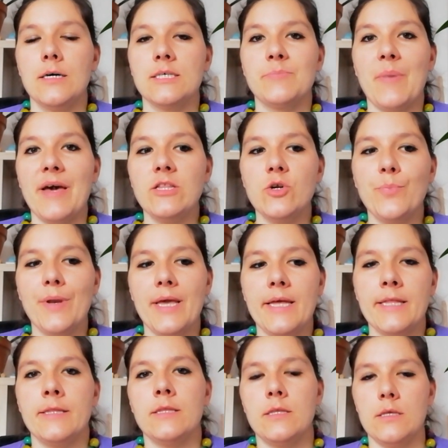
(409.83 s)
Spider
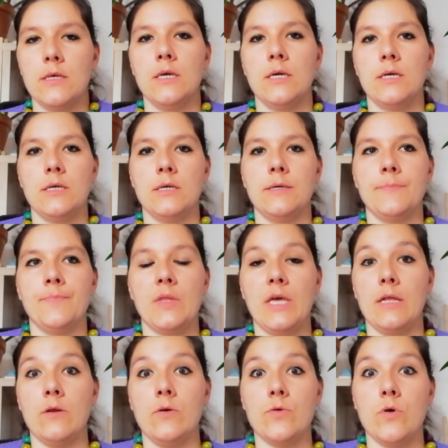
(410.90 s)
plant
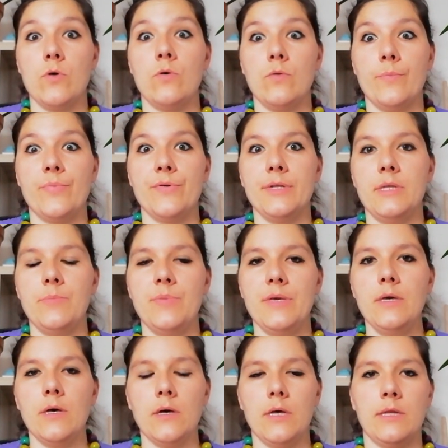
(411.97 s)
can grow pretty
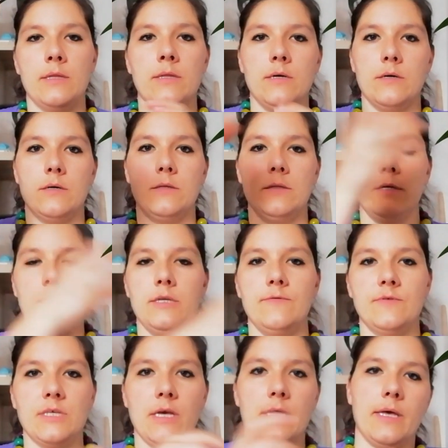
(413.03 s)
big, and the
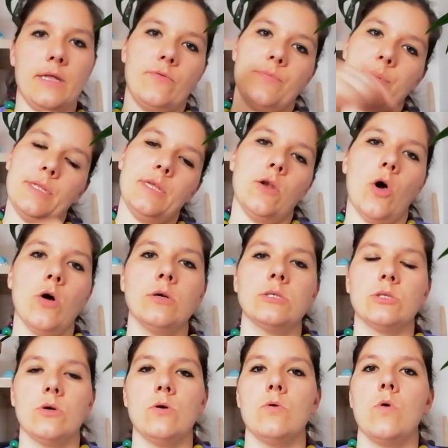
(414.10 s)
leaves can get pretty long.
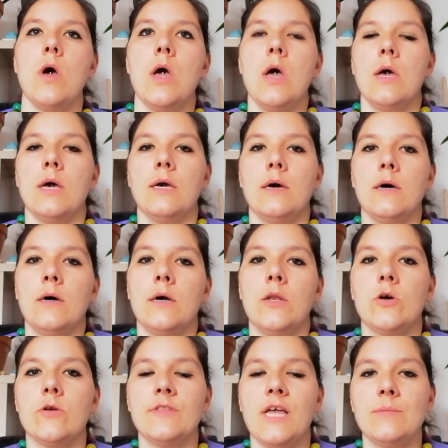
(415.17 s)
So a
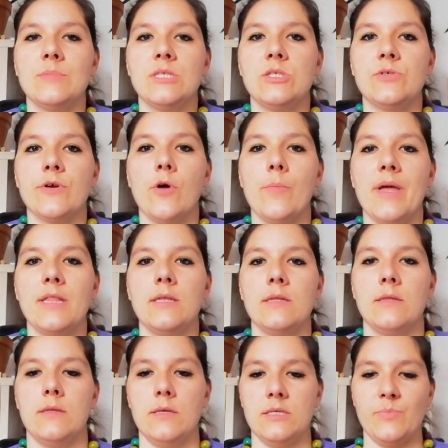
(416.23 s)
lot of times it's
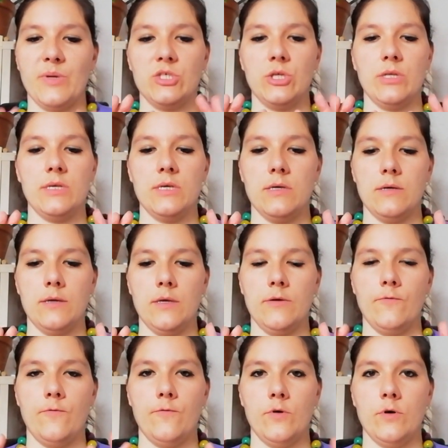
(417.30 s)
recommended, especially
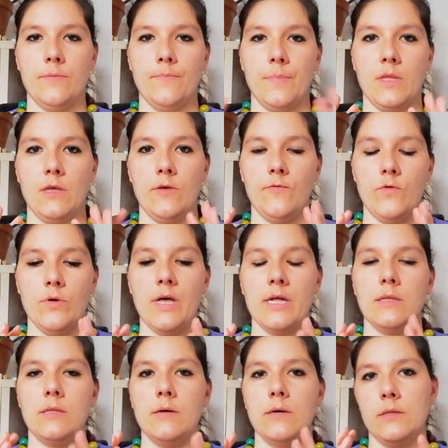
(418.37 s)
if you
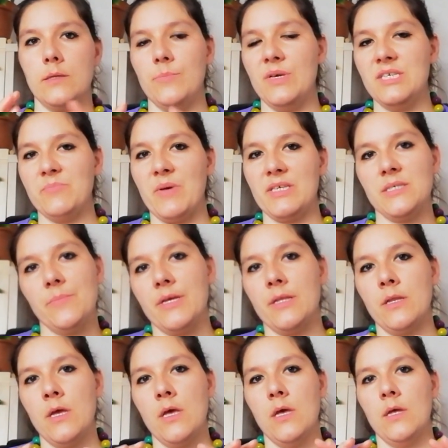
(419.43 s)
get the big
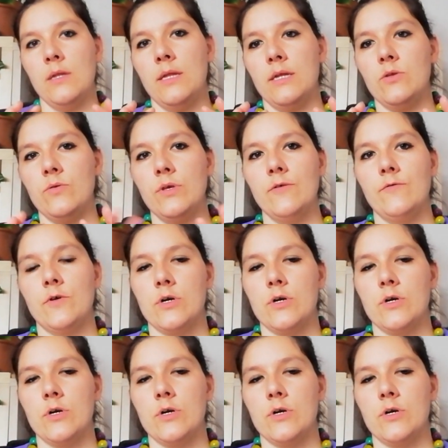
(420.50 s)
specimen, that you give